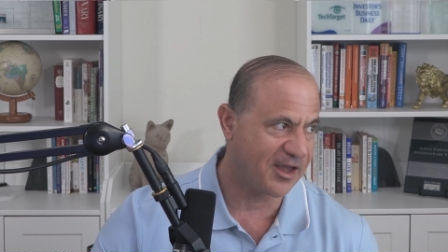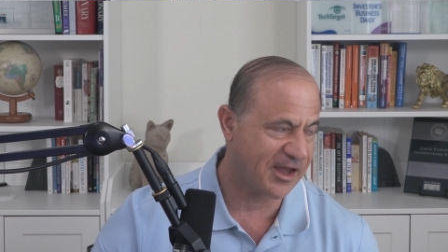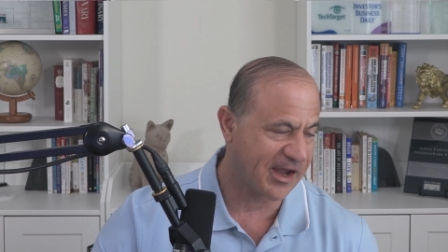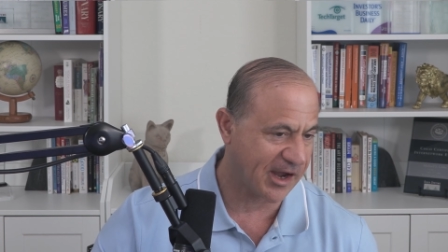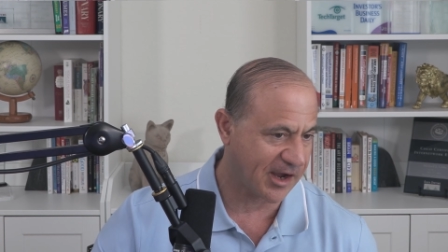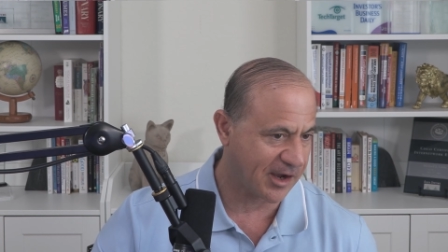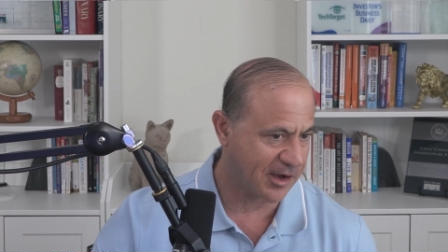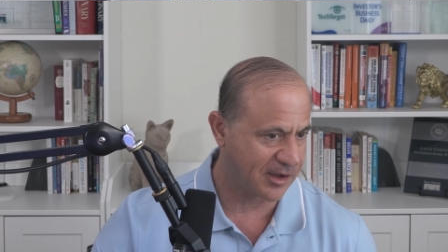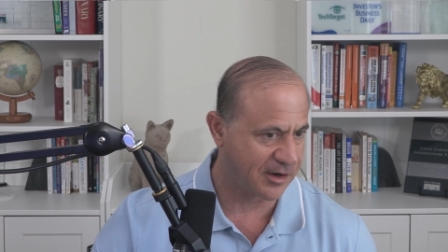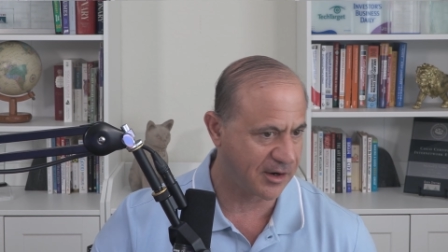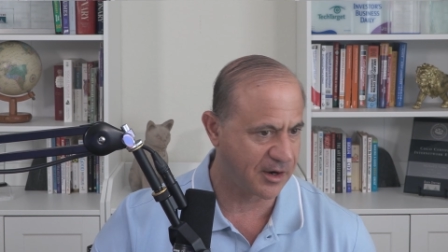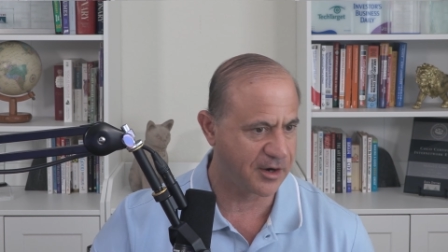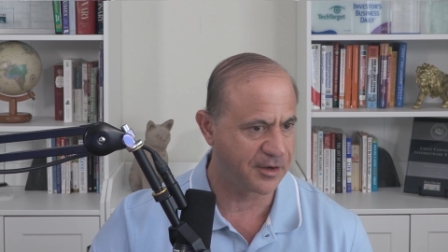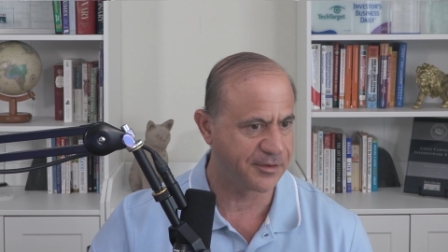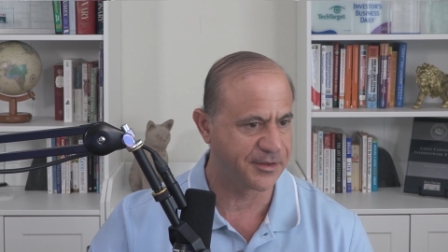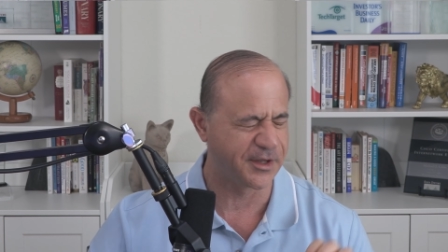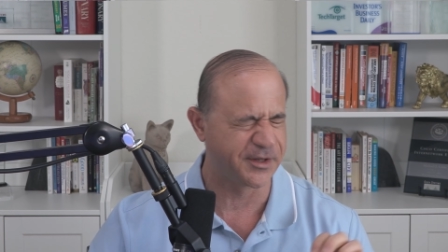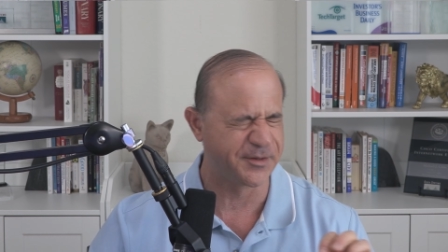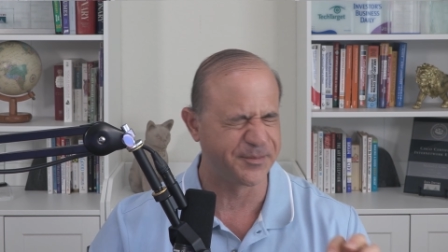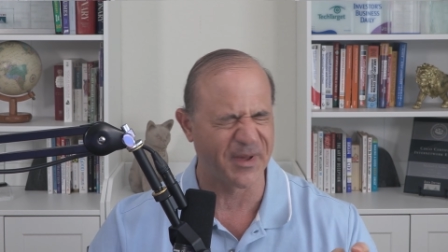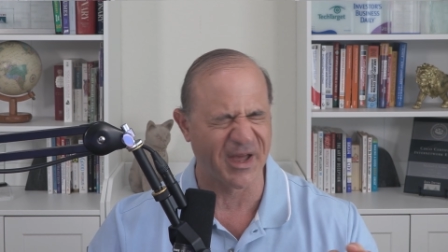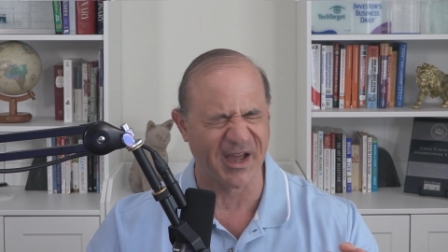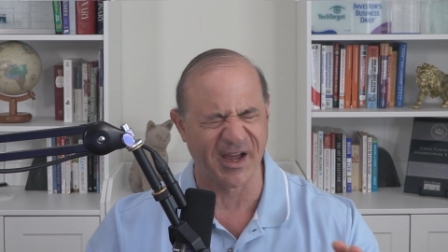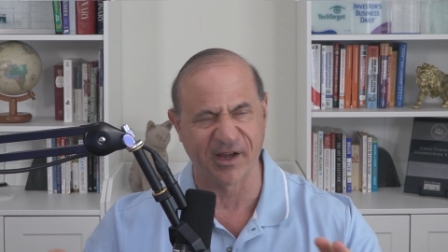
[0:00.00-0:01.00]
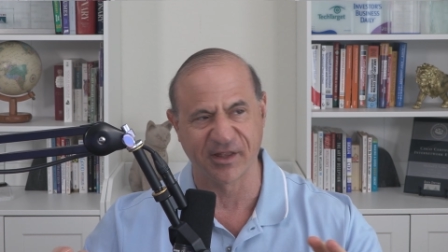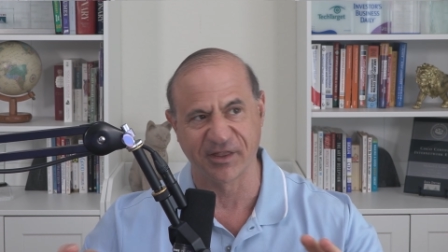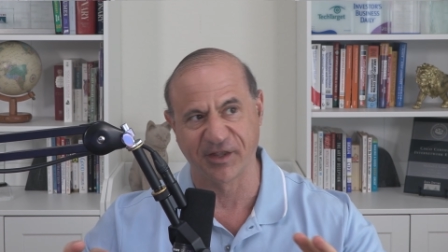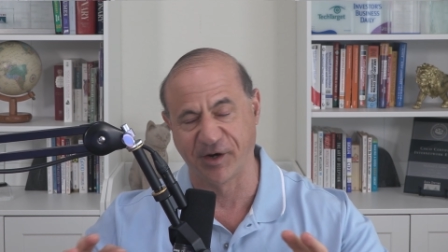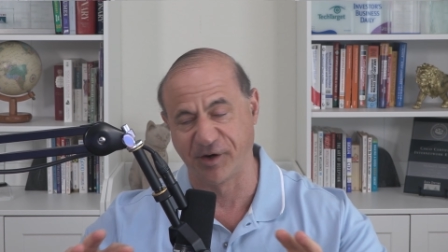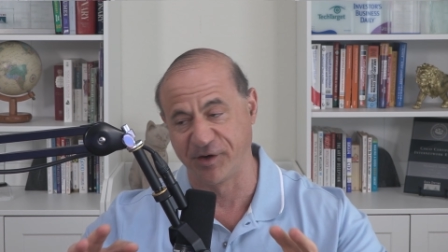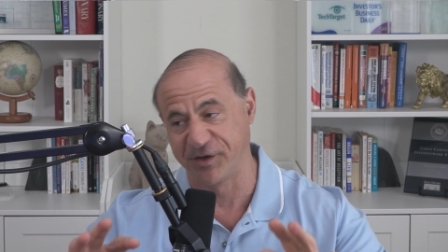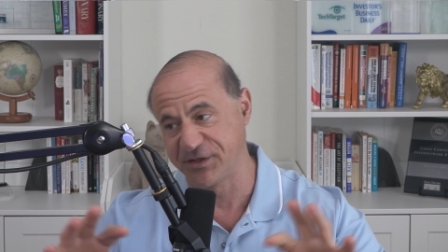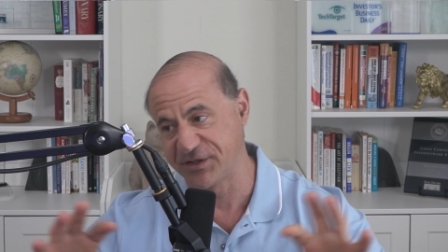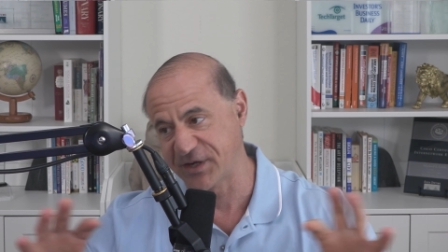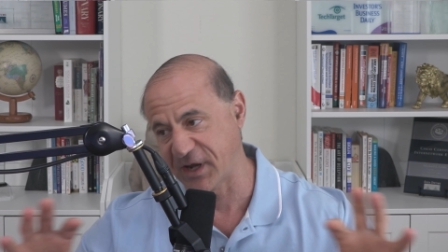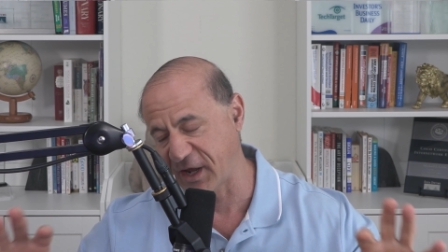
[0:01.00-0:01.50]
counter that's back
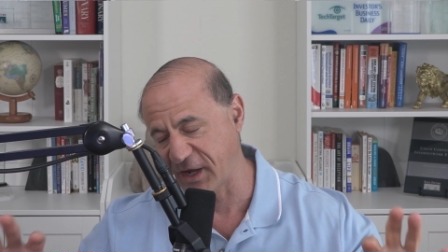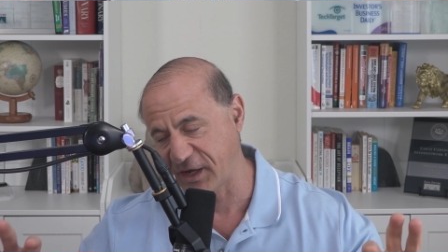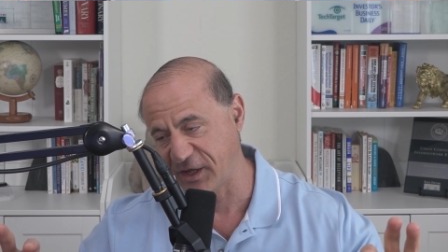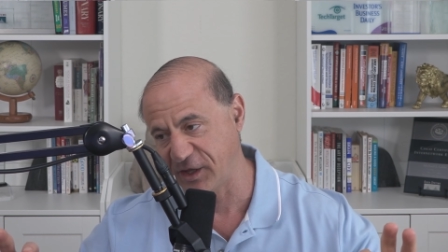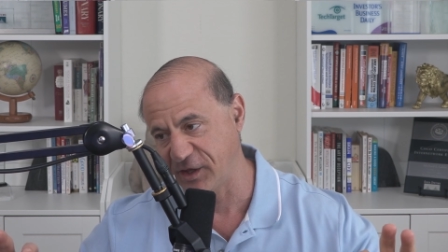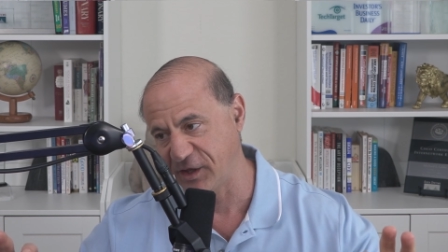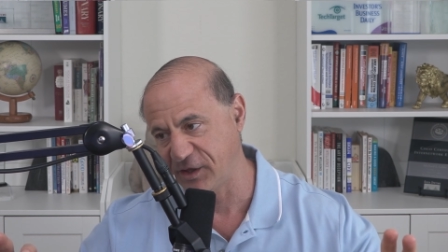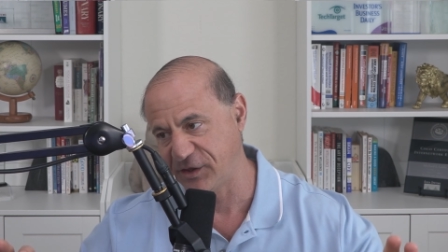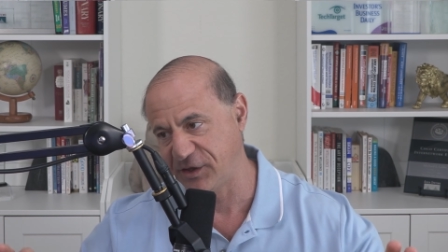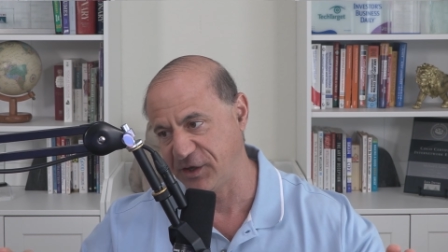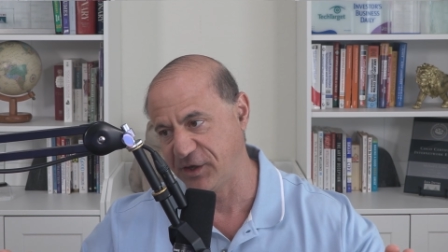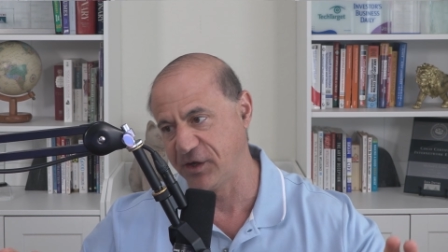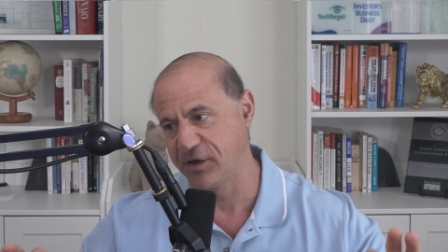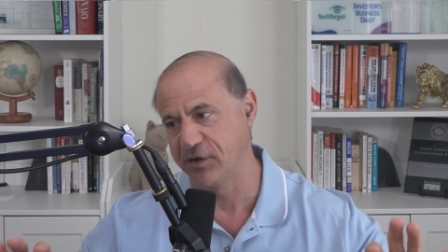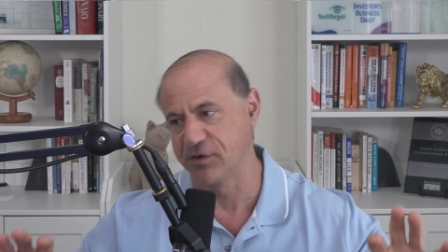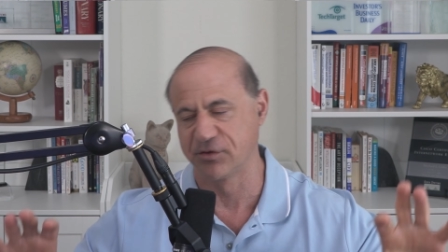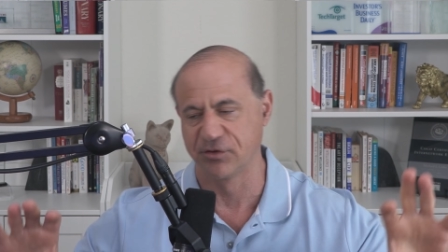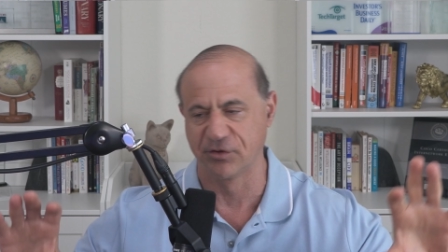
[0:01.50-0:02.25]
there checking things,